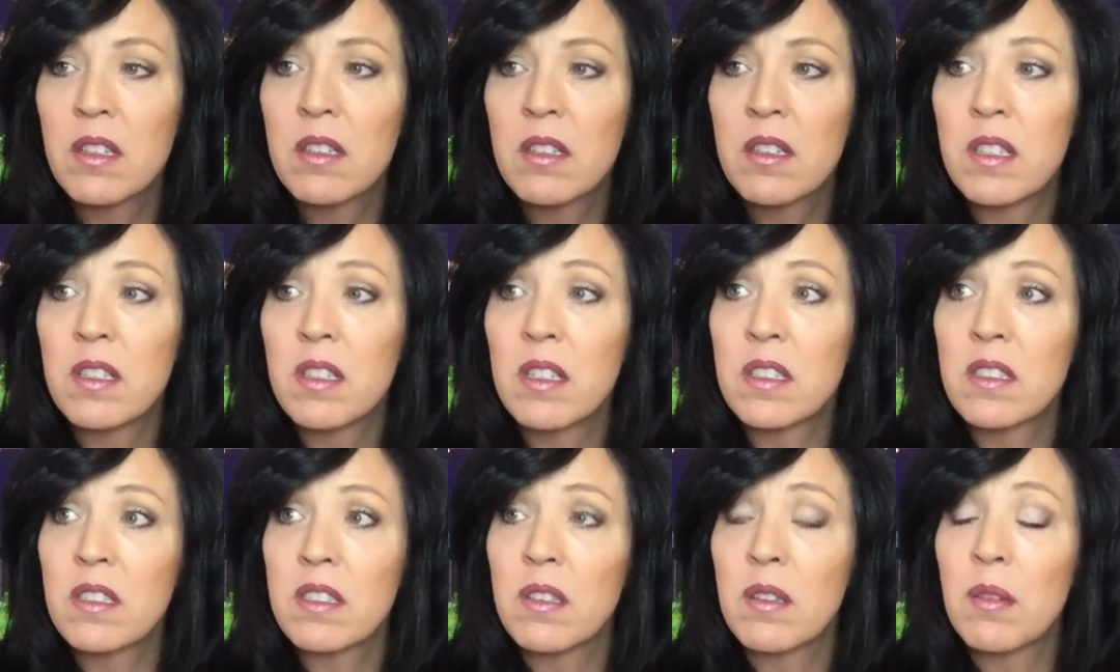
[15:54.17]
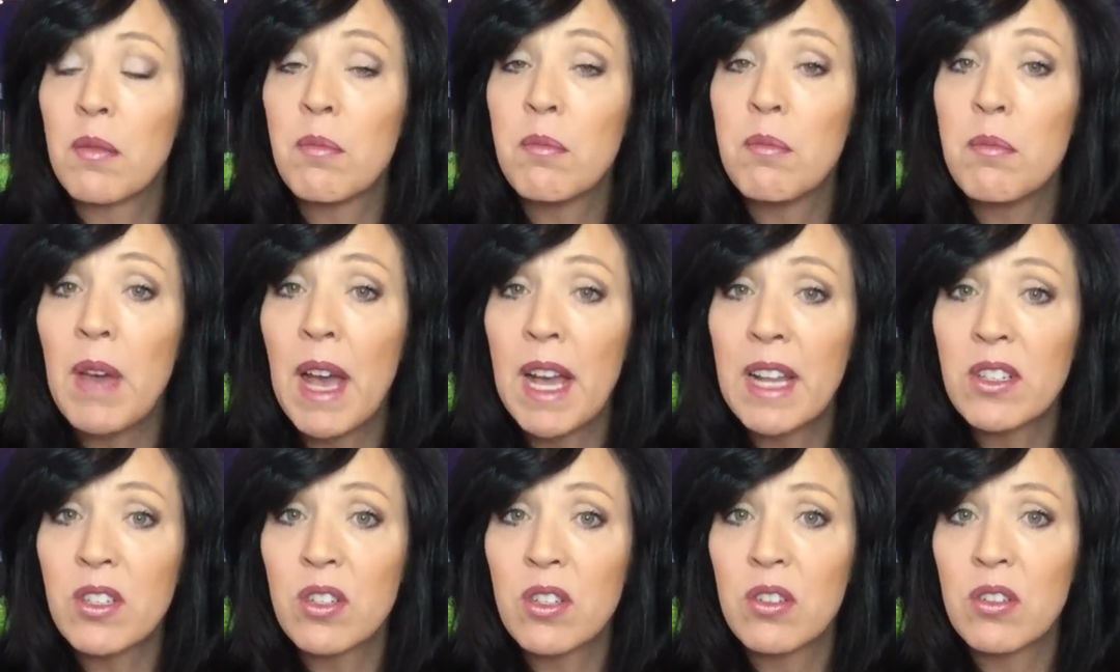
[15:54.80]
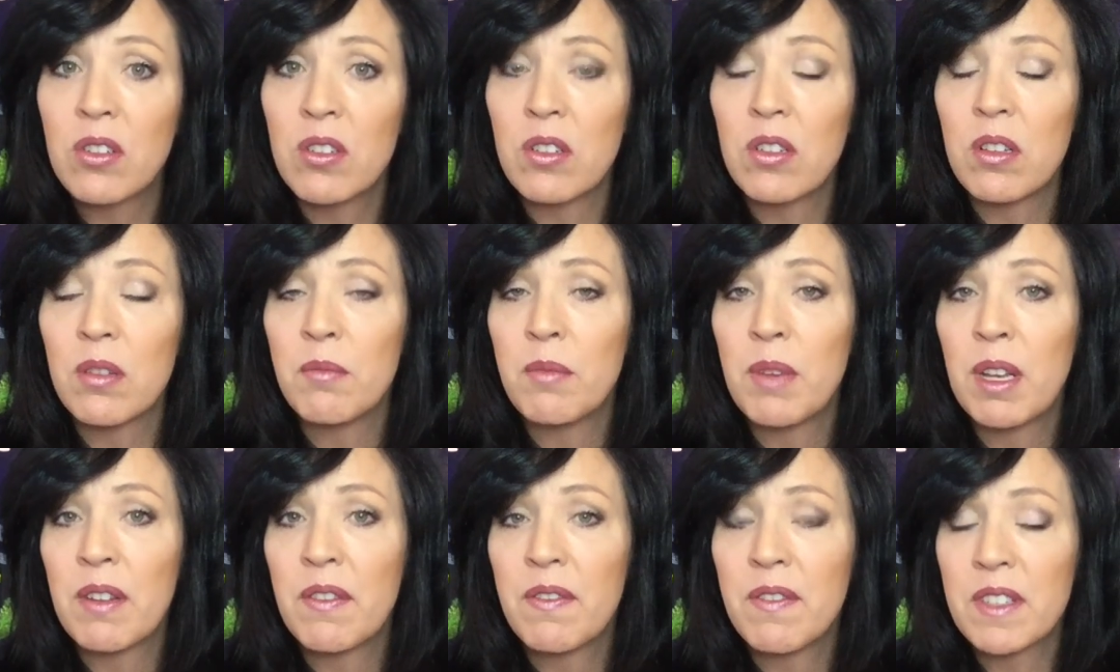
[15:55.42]
to this magical
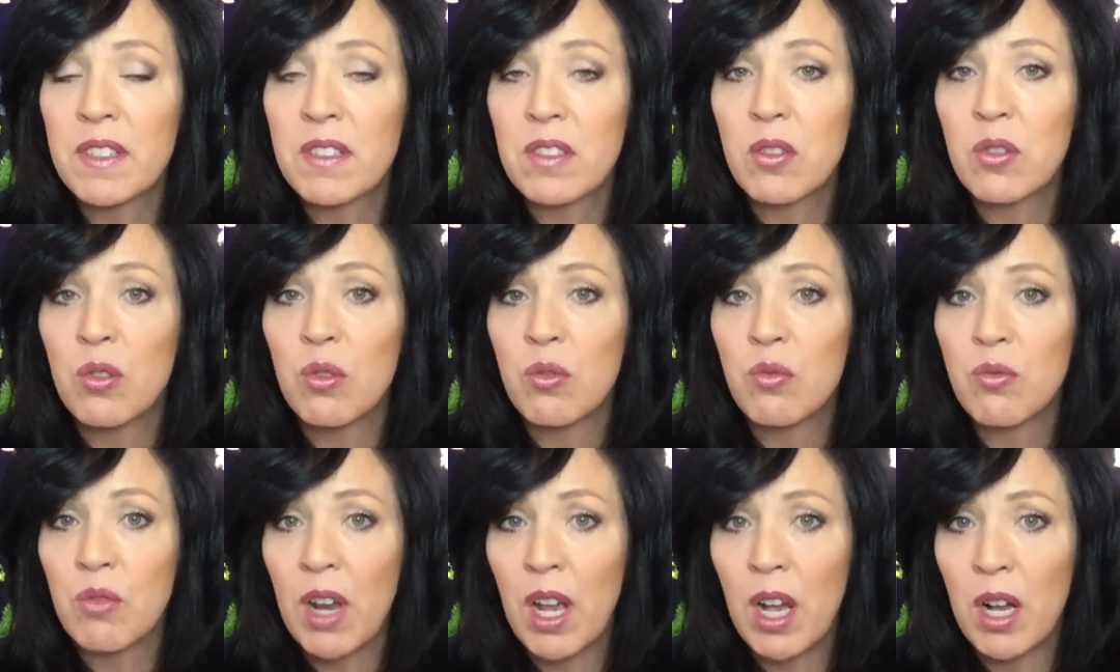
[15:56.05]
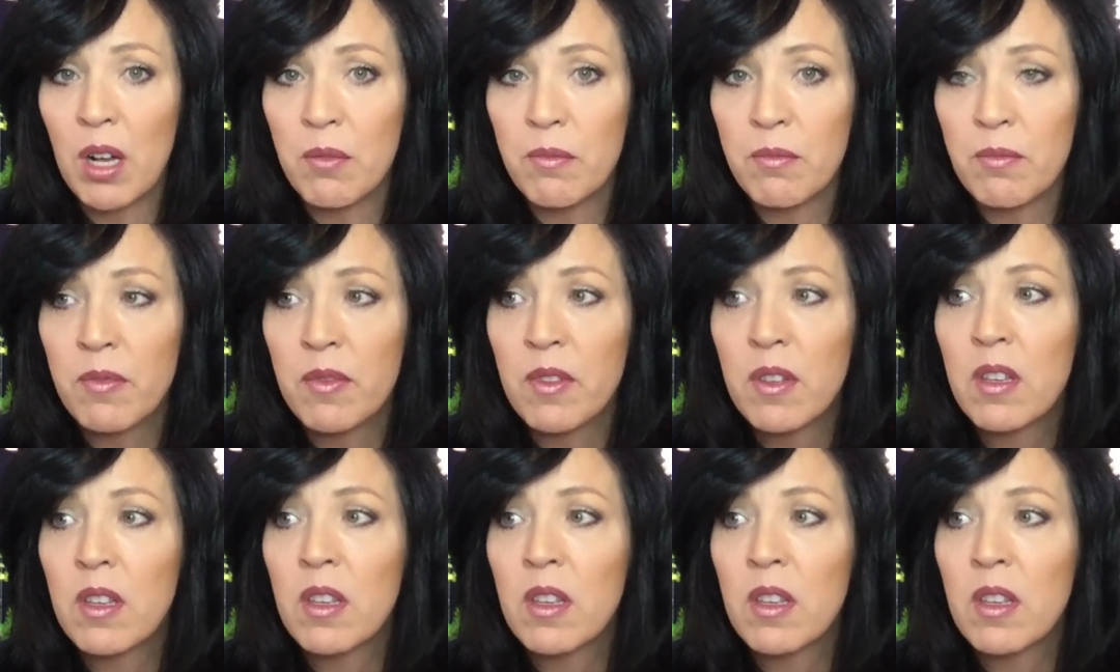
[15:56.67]
metaphysical realm.